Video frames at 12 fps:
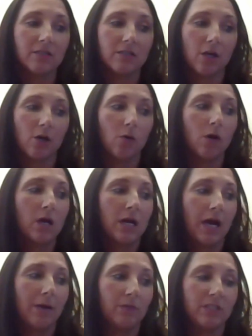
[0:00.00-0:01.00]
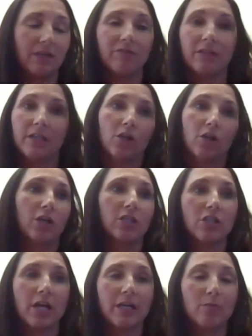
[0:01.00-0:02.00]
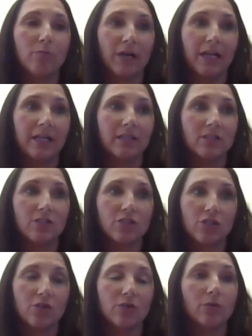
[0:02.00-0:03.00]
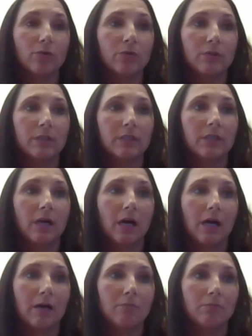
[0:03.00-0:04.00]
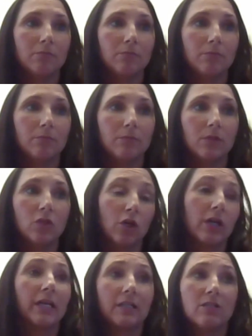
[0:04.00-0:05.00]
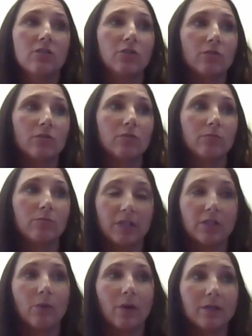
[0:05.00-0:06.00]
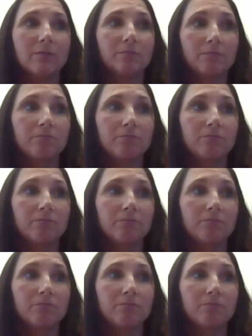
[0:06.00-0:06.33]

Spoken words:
So I would definitely encourage any brand to look into building one.